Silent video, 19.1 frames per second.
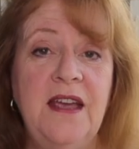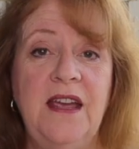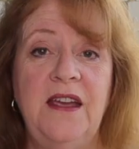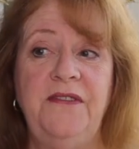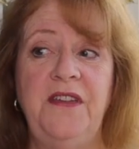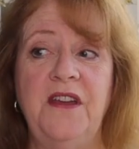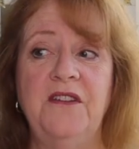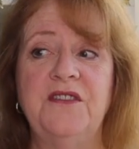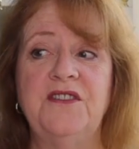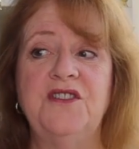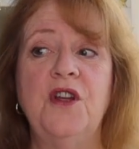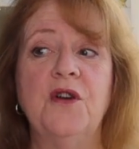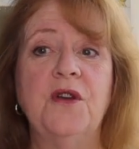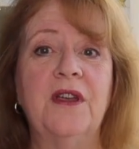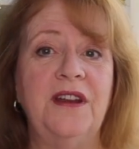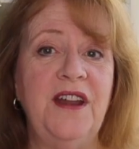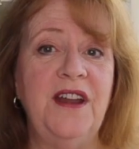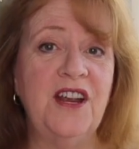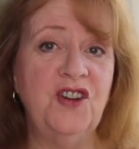If there is no
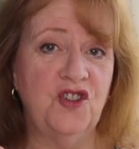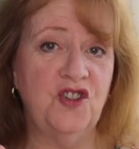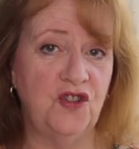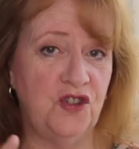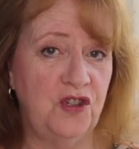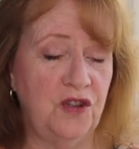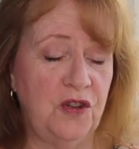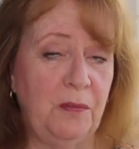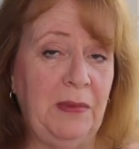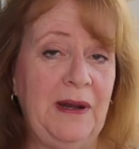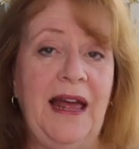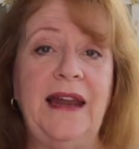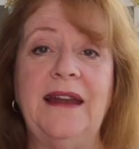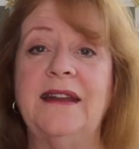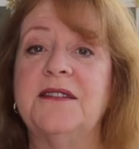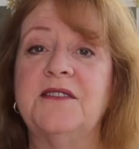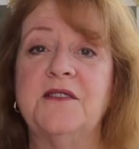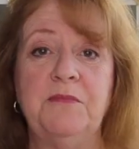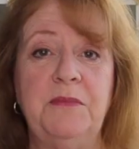connection to the
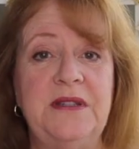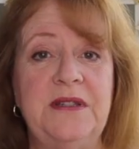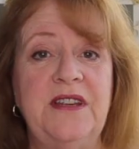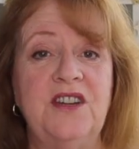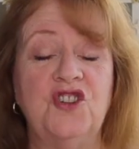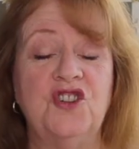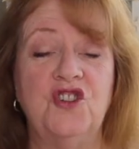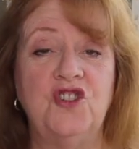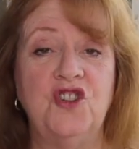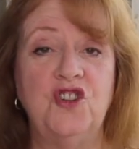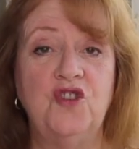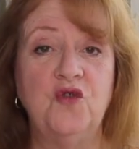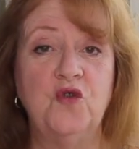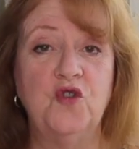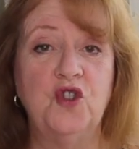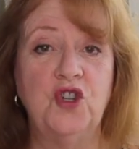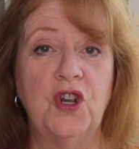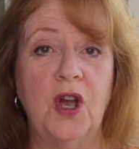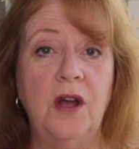planets and positions in your
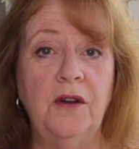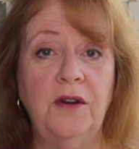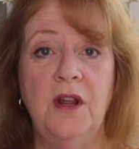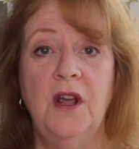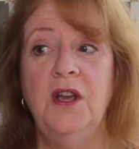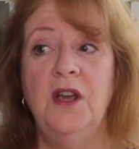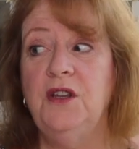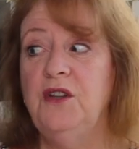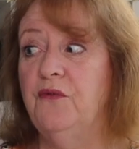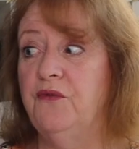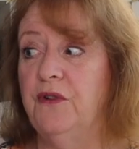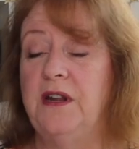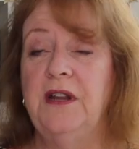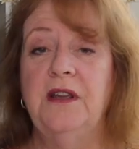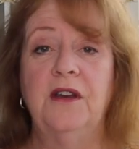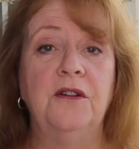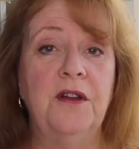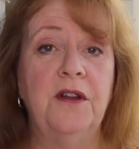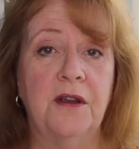chart, you've
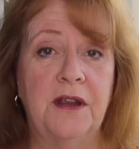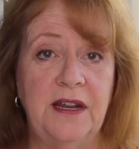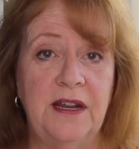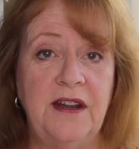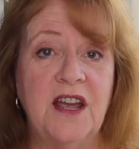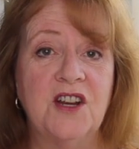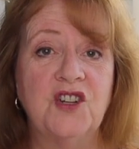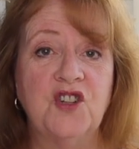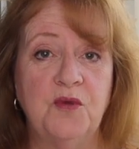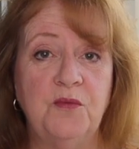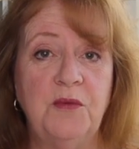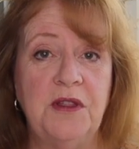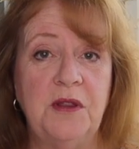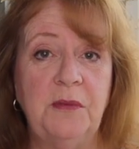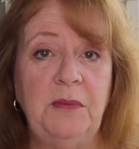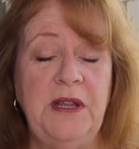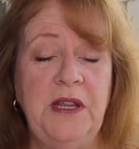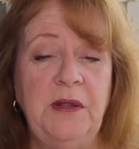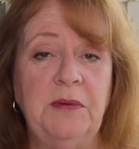really got no connection with
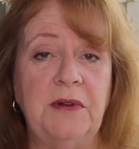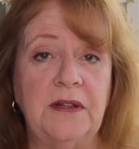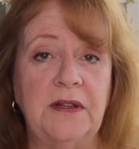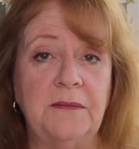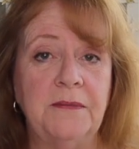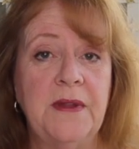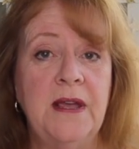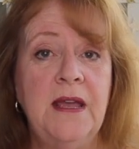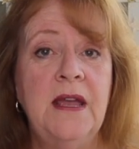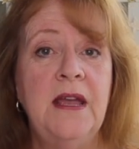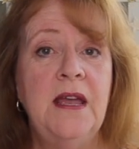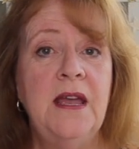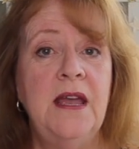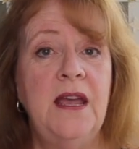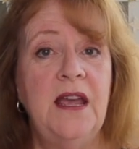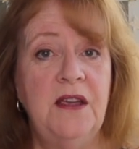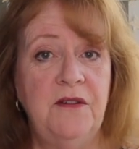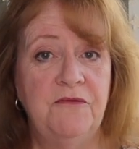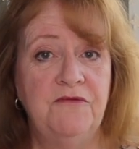the people.
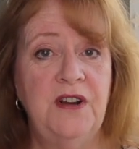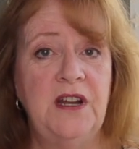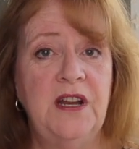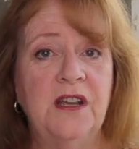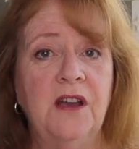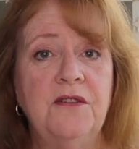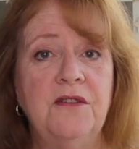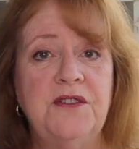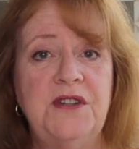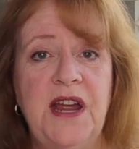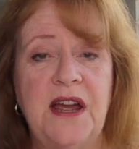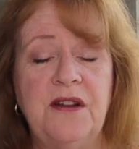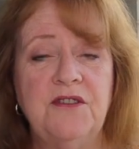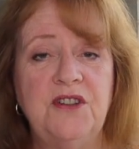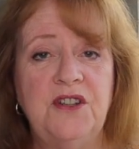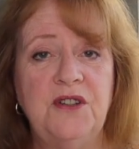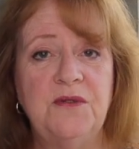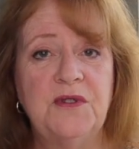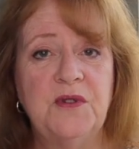It really goes down
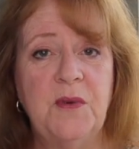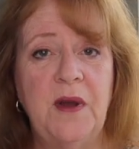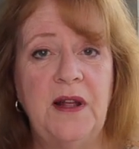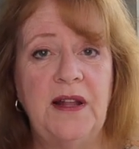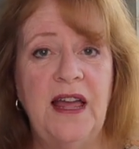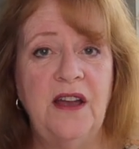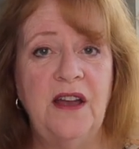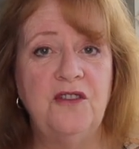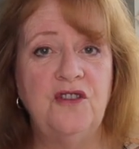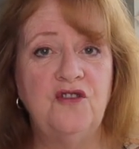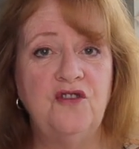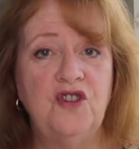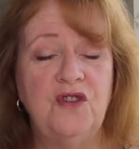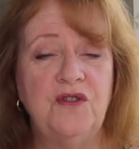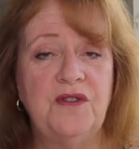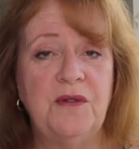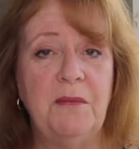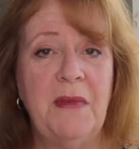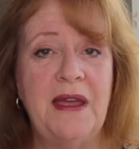to as well how you
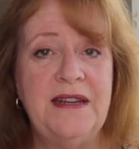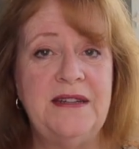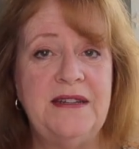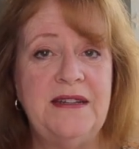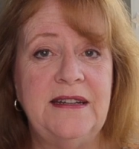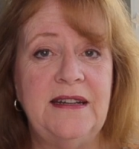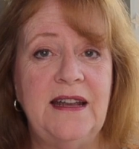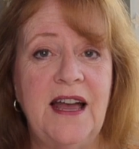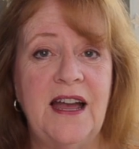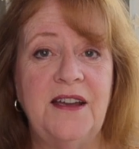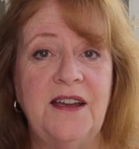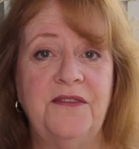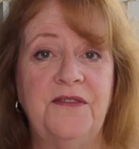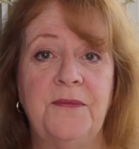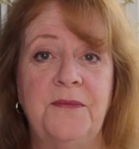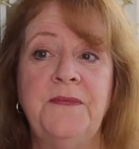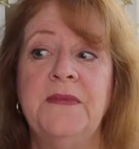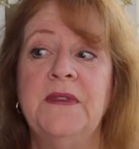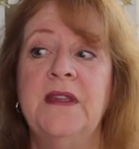choose a mate in
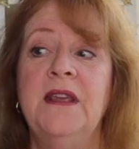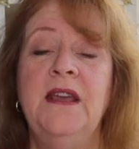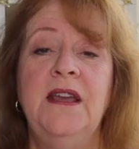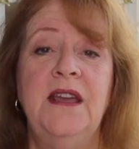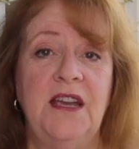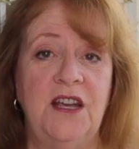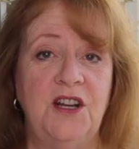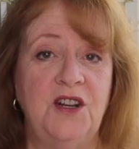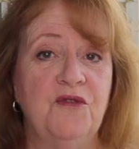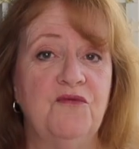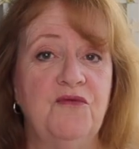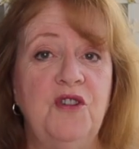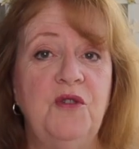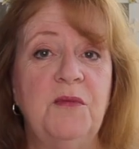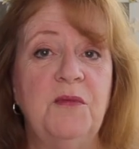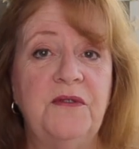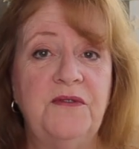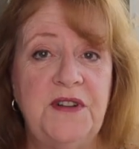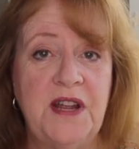life. In a
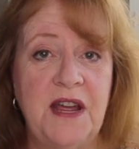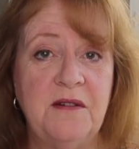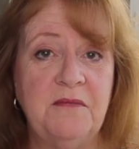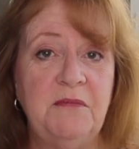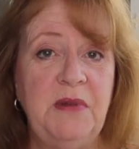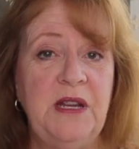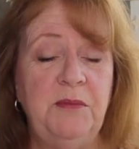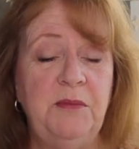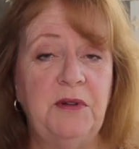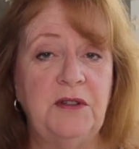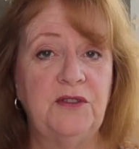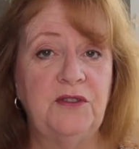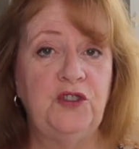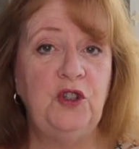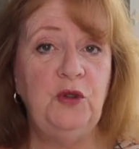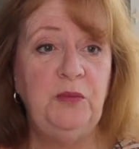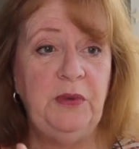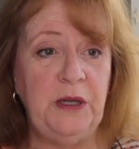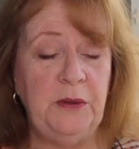room of 10 people,
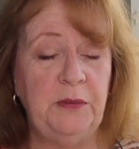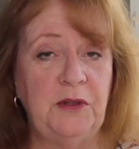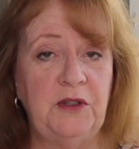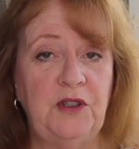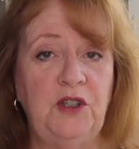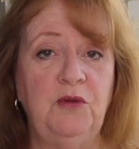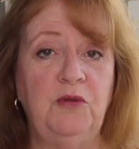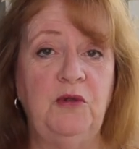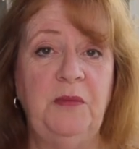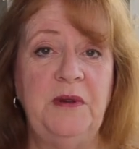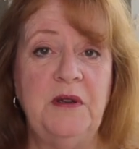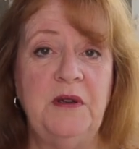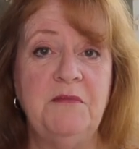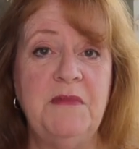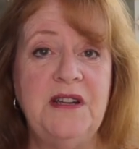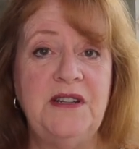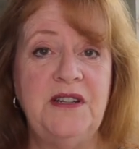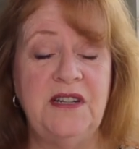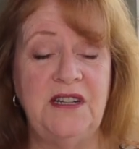two people you will be
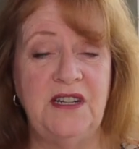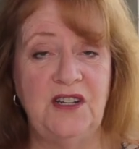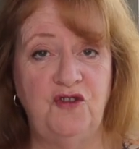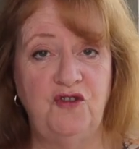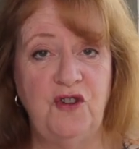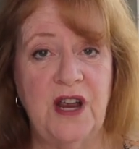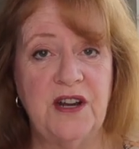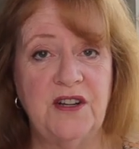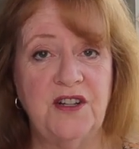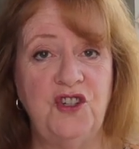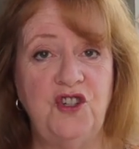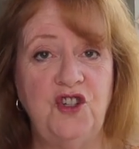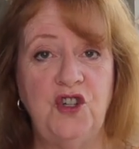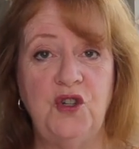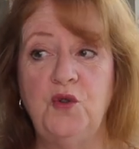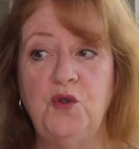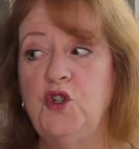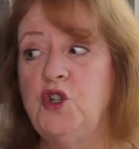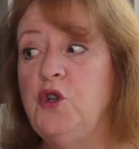immediately attracted
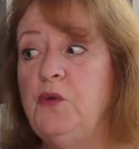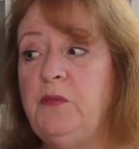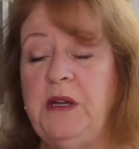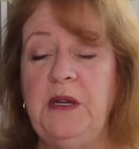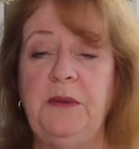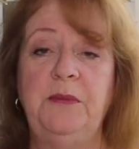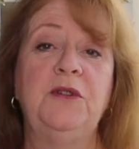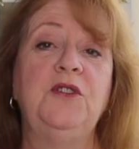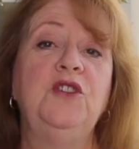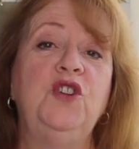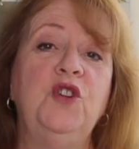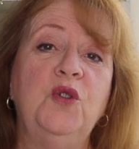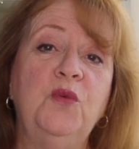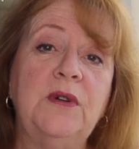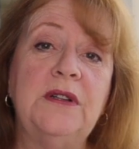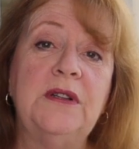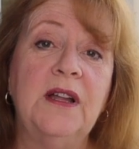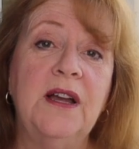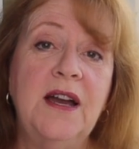to, two people you
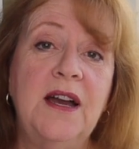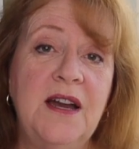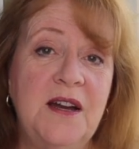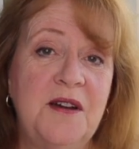will